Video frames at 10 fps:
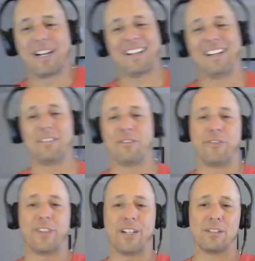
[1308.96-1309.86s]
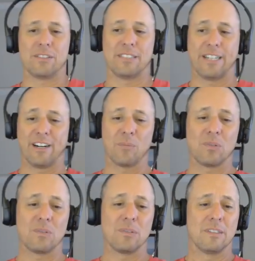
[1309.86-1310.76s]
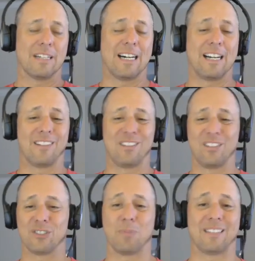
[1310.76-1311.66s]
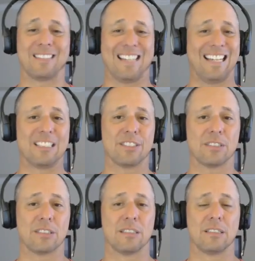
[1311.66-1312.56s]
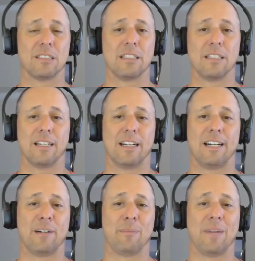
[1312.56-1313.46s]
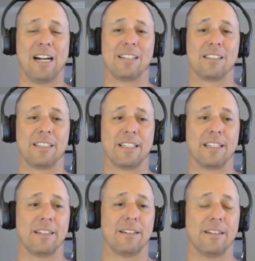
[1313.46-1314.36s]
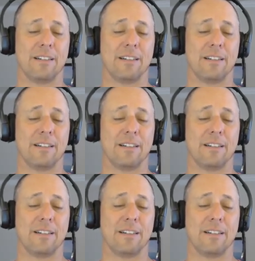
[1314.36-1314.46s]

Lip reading: didn't feel terrible. I didn't lose my taste. I did.